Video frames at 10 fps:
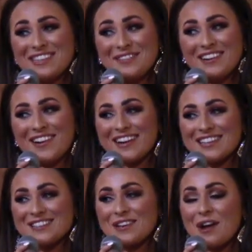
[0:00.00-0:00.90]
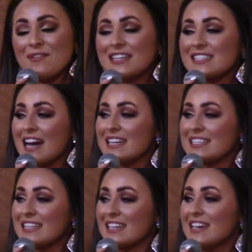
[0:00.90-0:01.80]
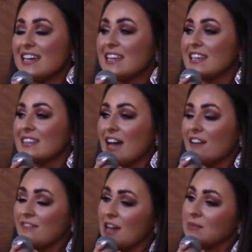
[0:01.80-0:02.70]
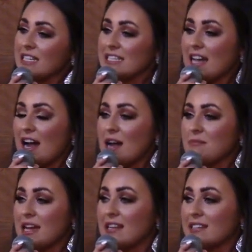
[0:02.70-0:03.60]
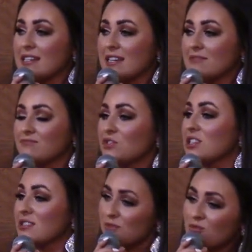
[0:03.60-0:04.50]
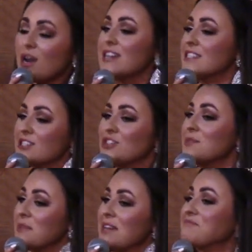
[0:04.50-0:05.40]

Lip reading: to be honest, so I'm excited to get that family time and to just rest and just be.